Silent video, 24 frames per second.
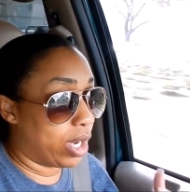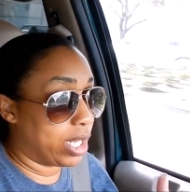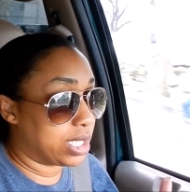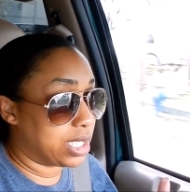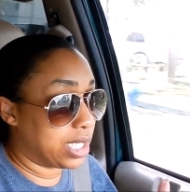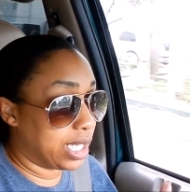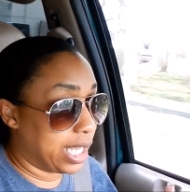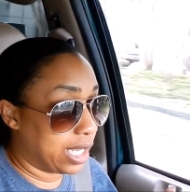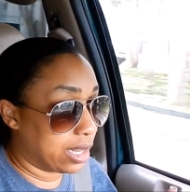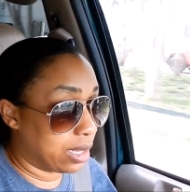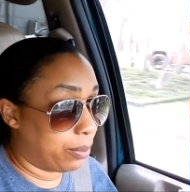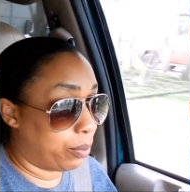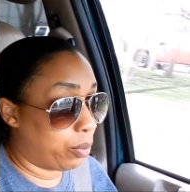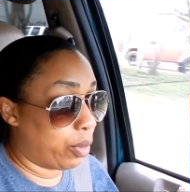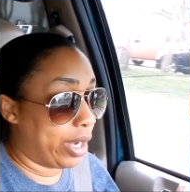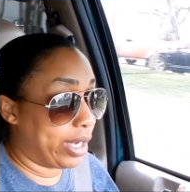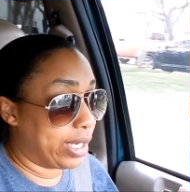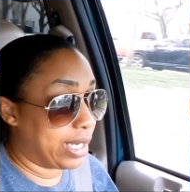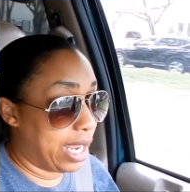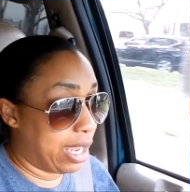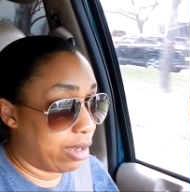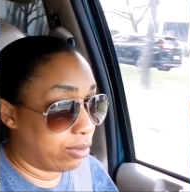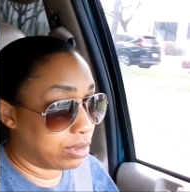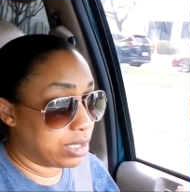wanted to get the
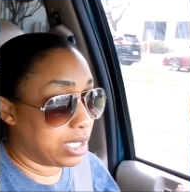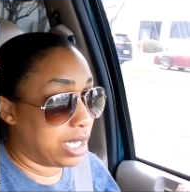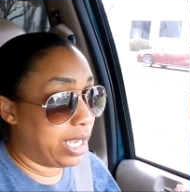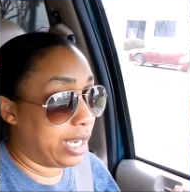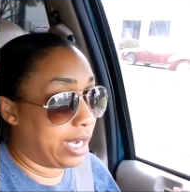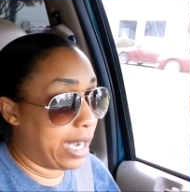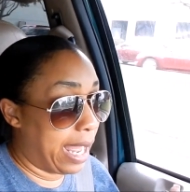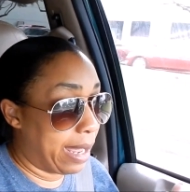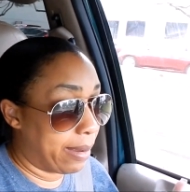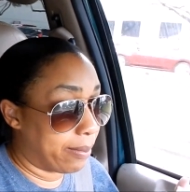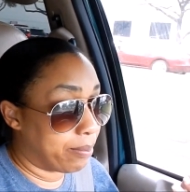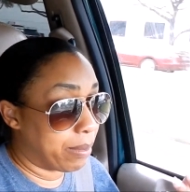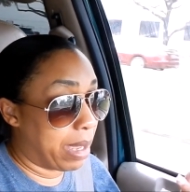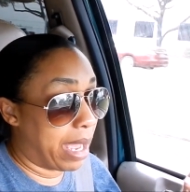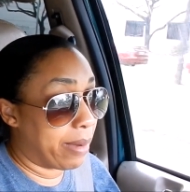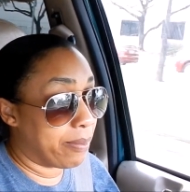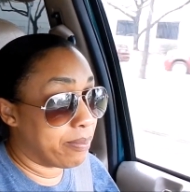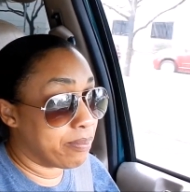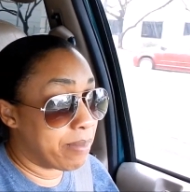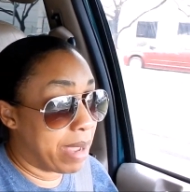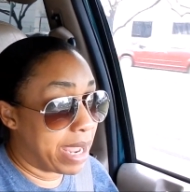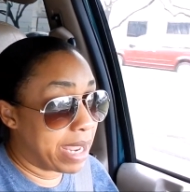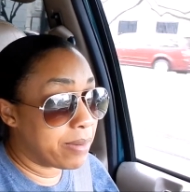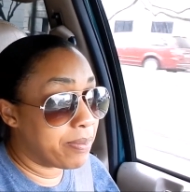breakdown done. I, I
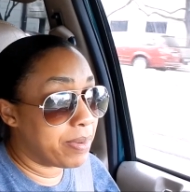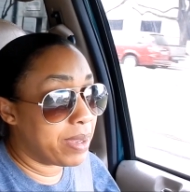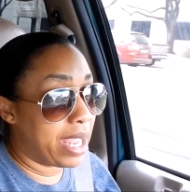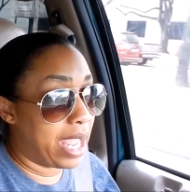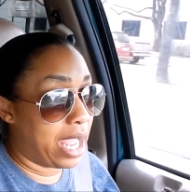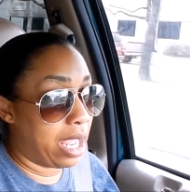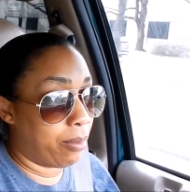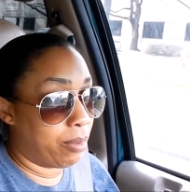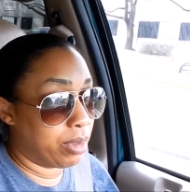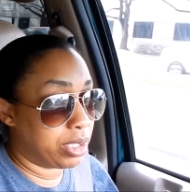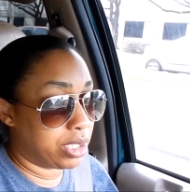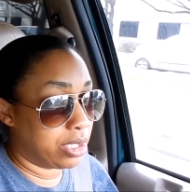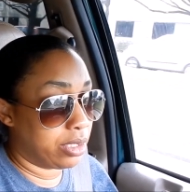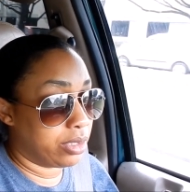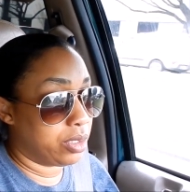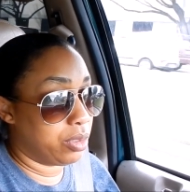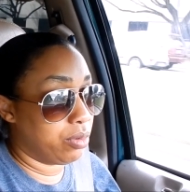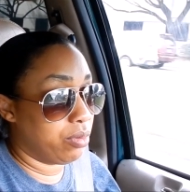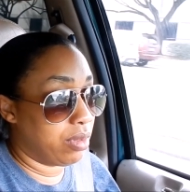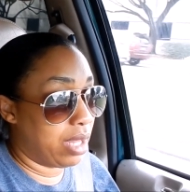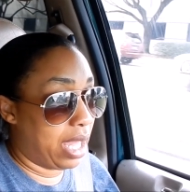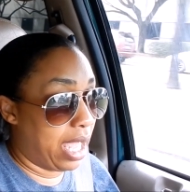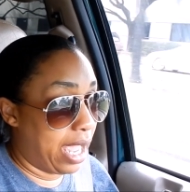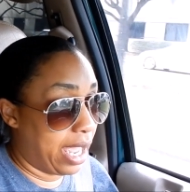may be able to
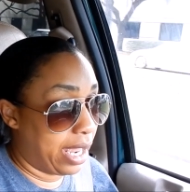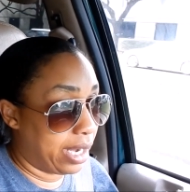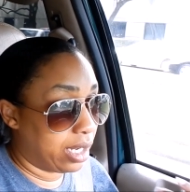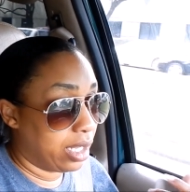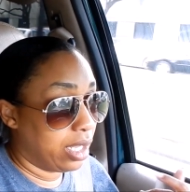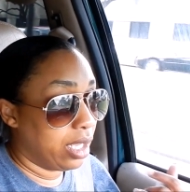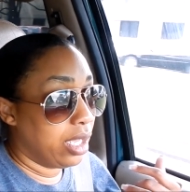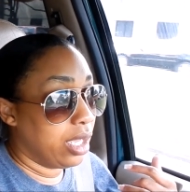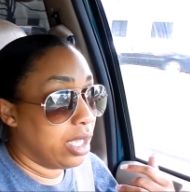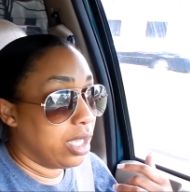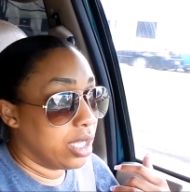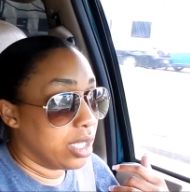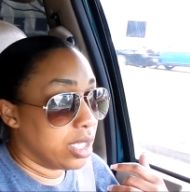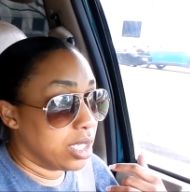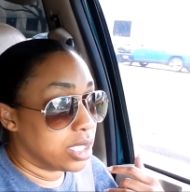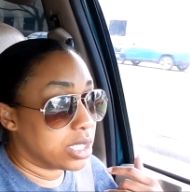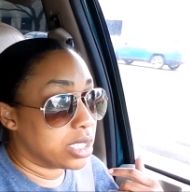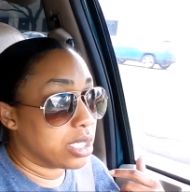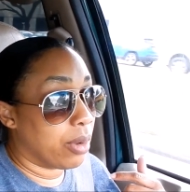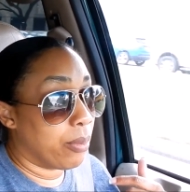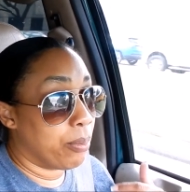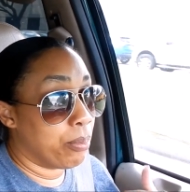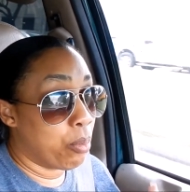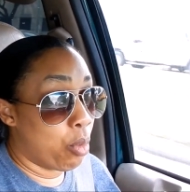do that
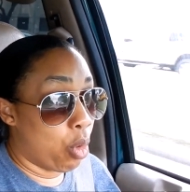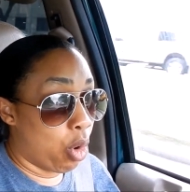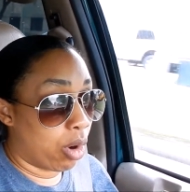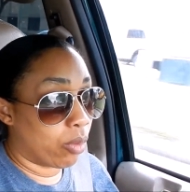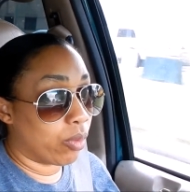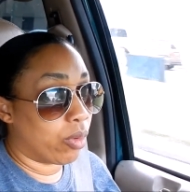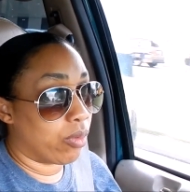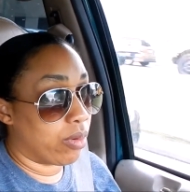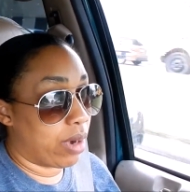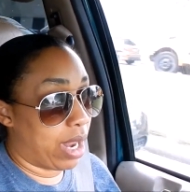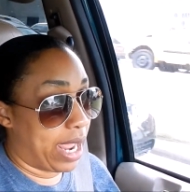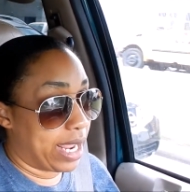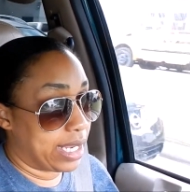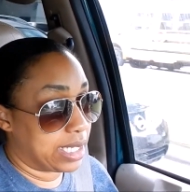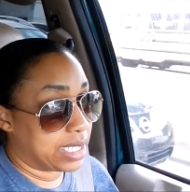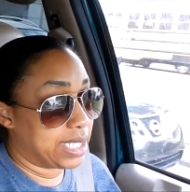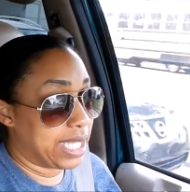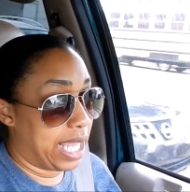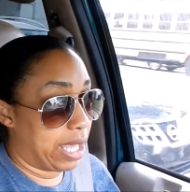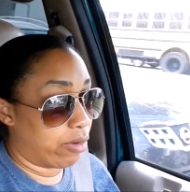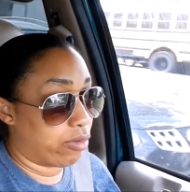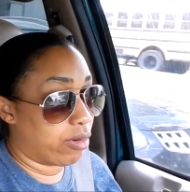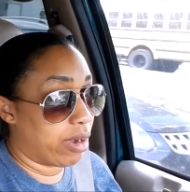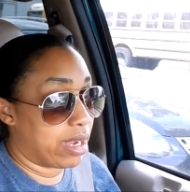tomorrow night,
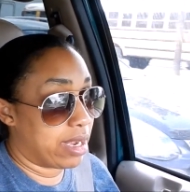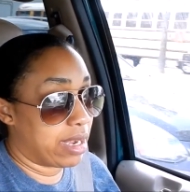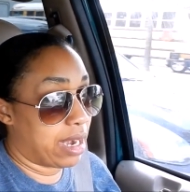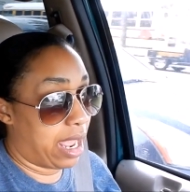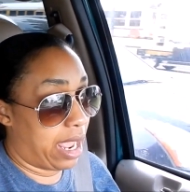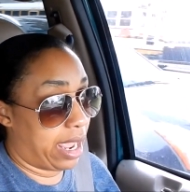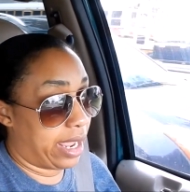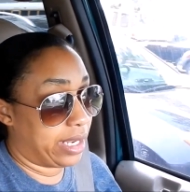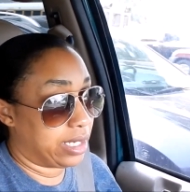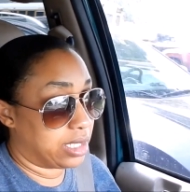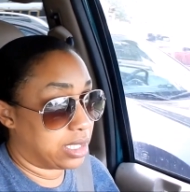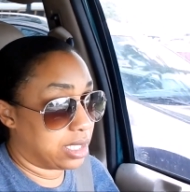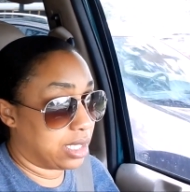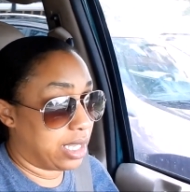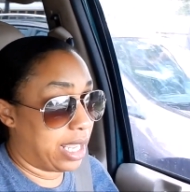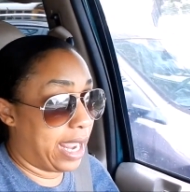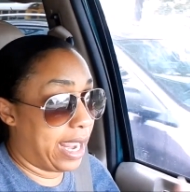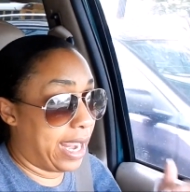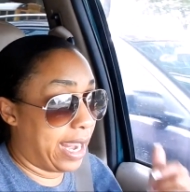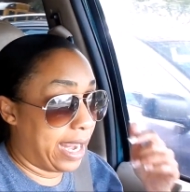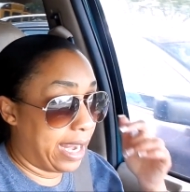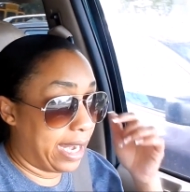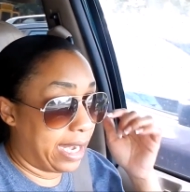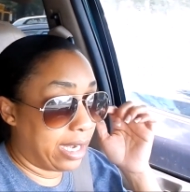Saturday night.
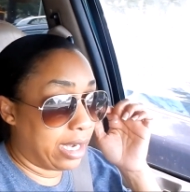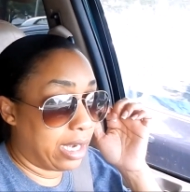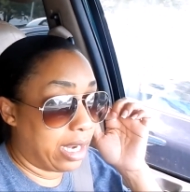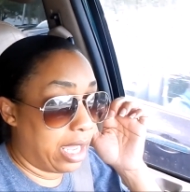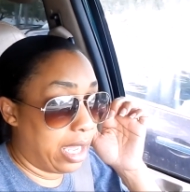And